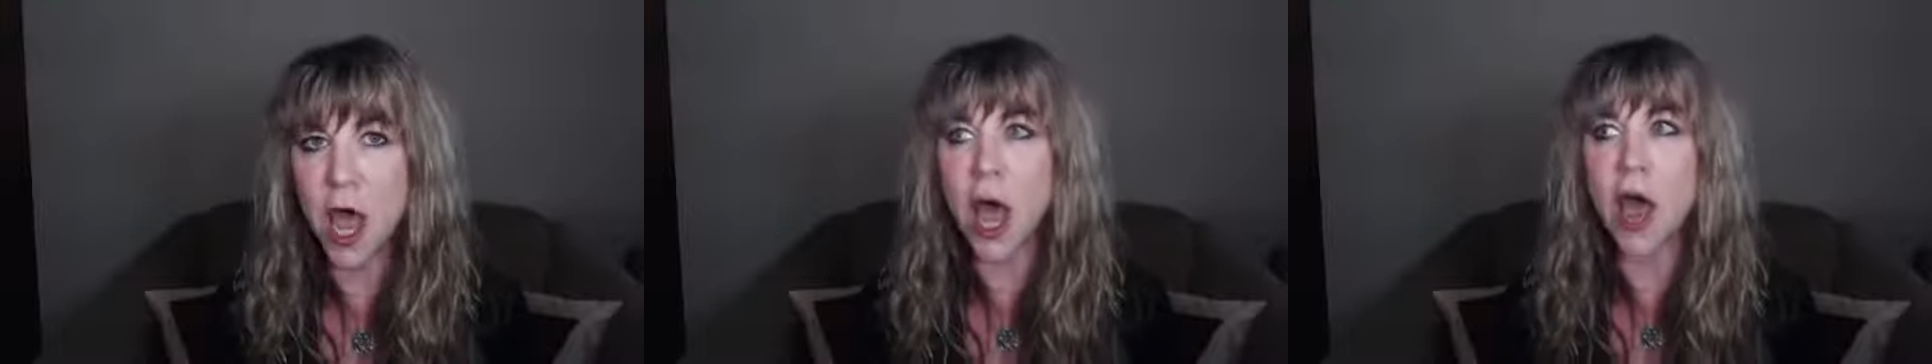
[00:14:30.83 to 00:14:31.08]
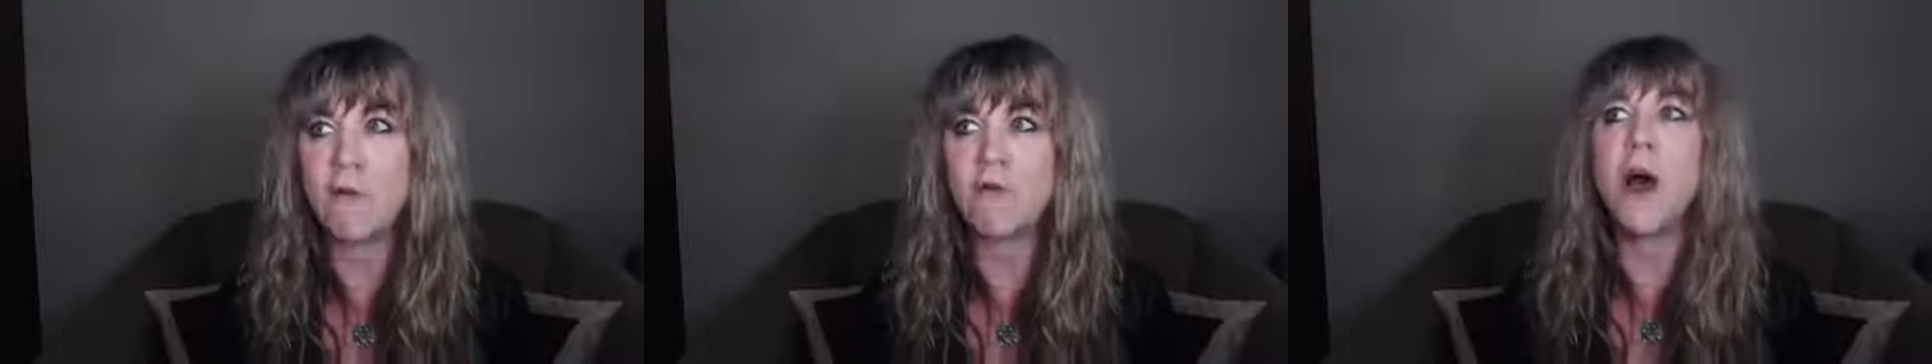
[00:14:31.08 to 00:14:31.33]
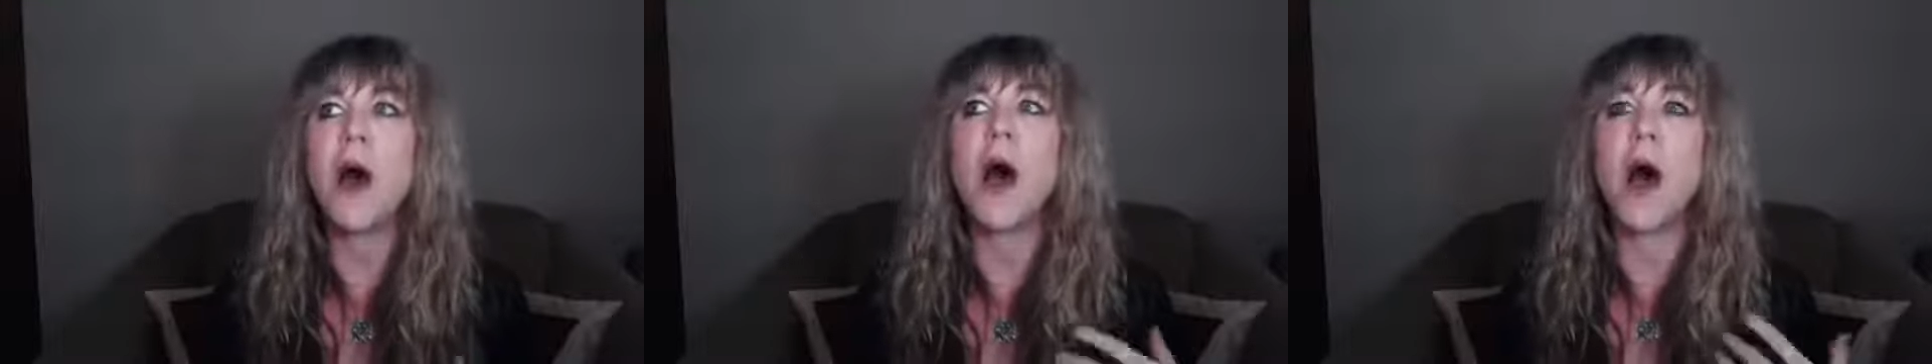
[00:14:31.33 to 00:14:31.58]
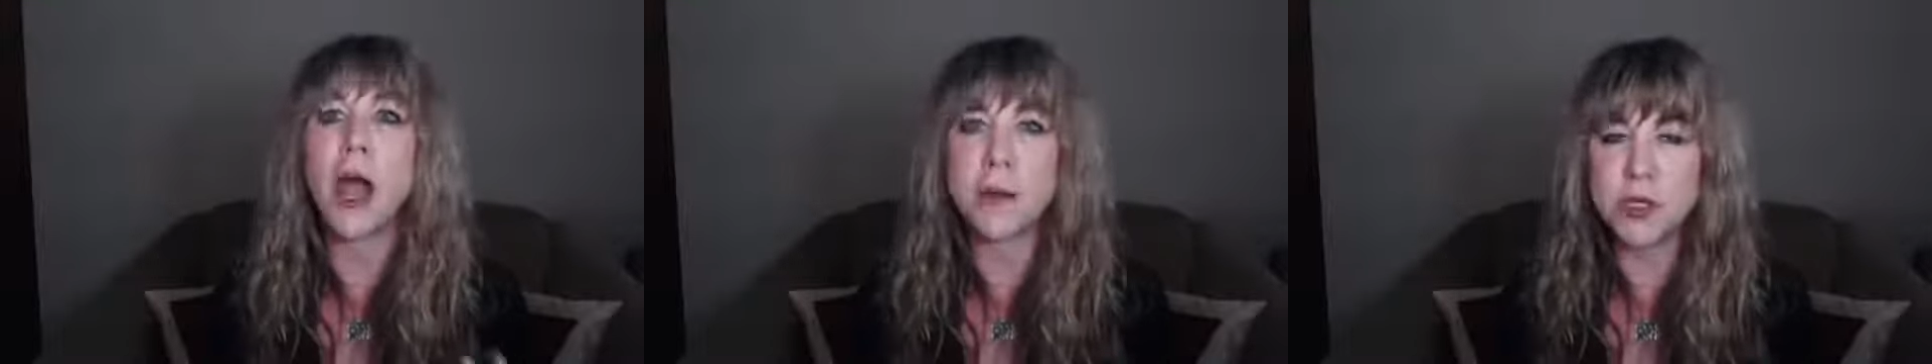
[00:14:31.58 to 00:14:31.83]
of
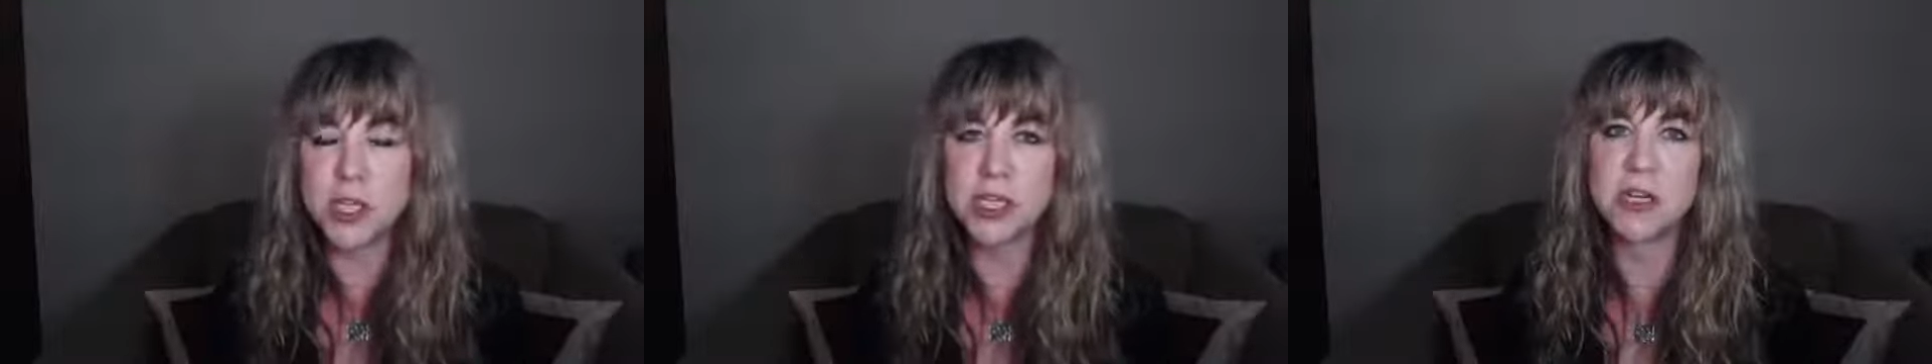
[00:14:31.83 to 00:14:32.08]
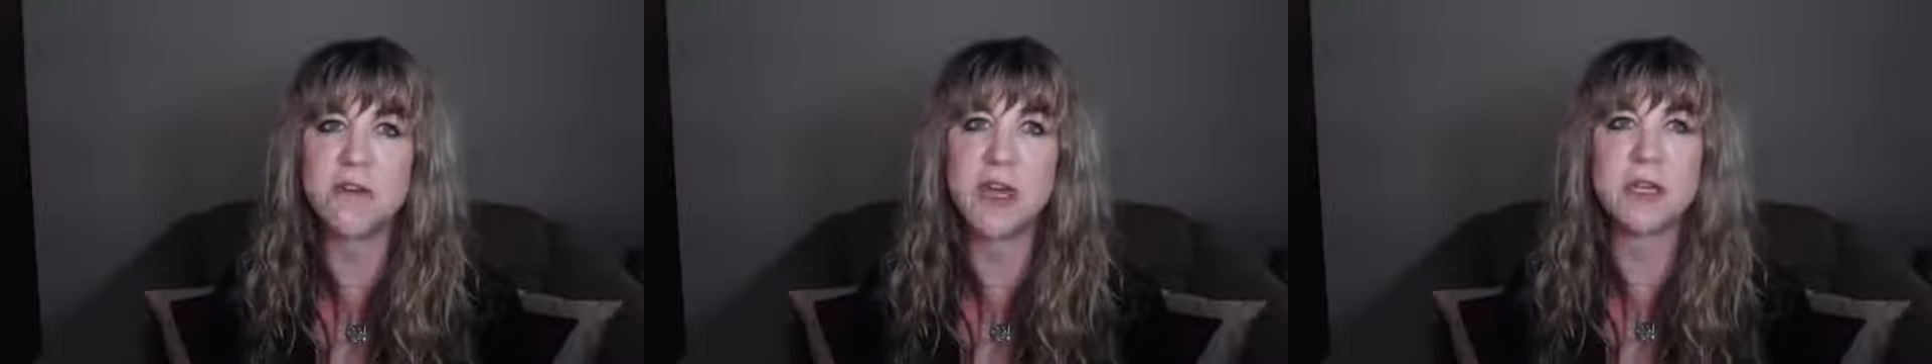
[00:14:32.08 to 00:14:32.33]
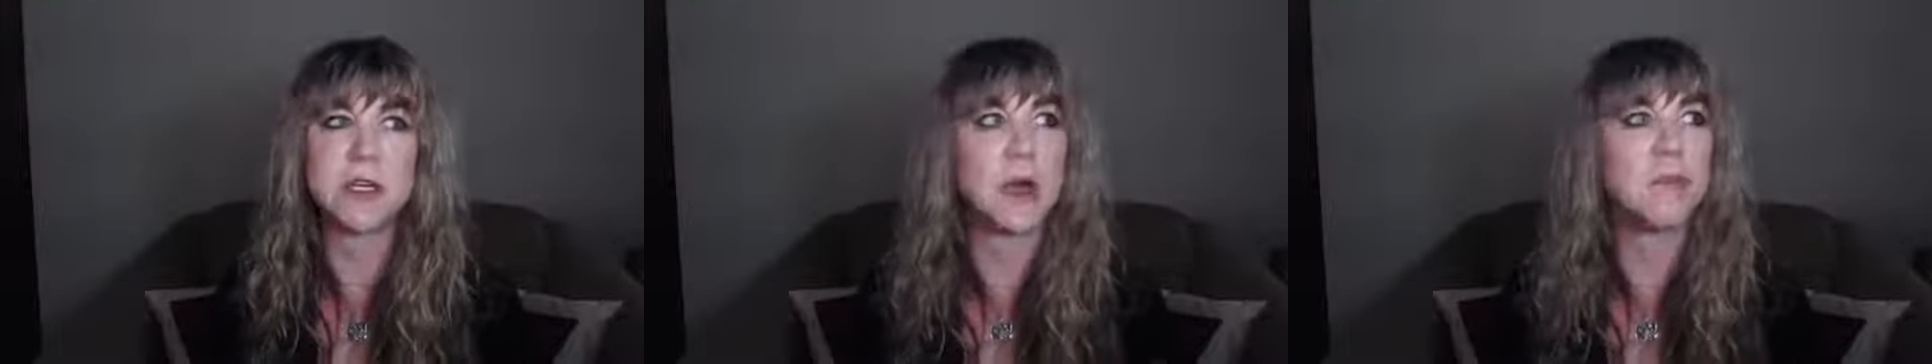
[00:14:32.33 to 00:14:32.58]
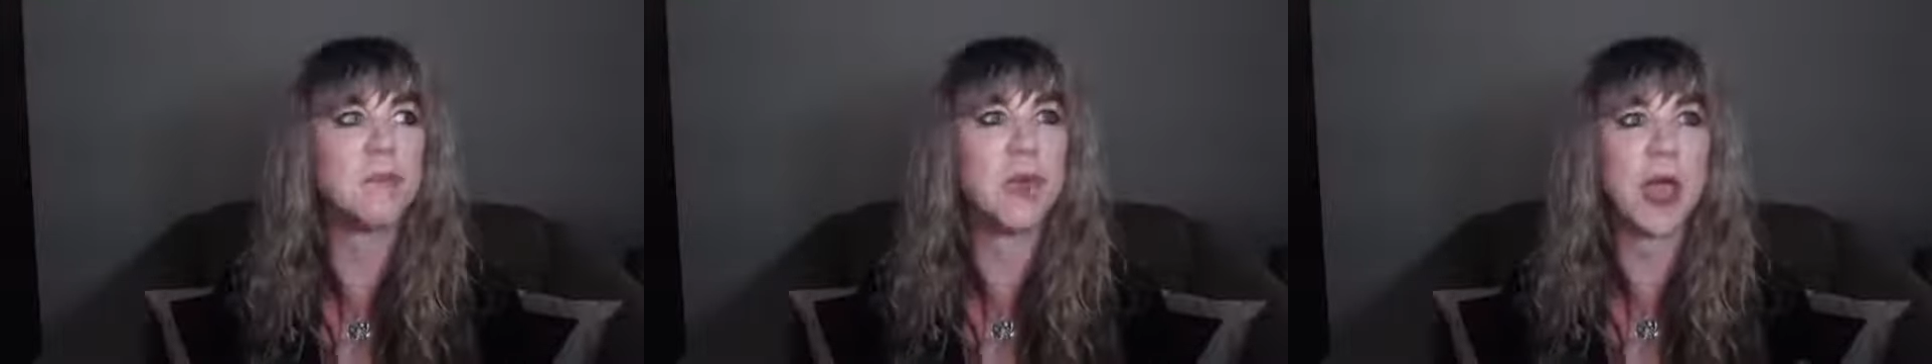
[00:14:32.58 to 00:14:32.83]
I'm just a
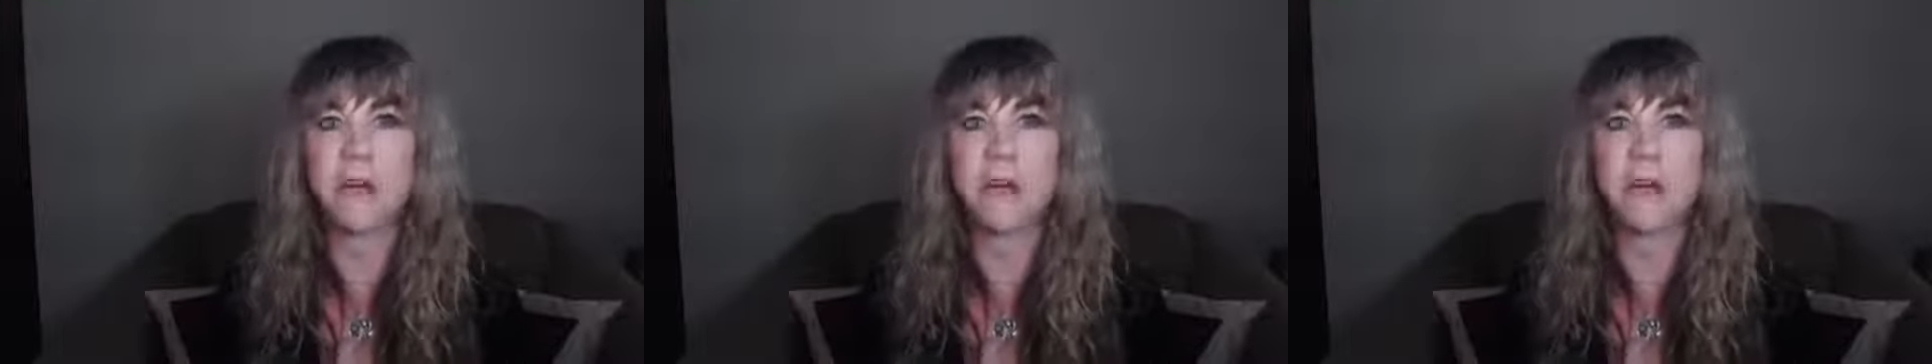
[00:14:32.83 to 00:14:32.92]
victim,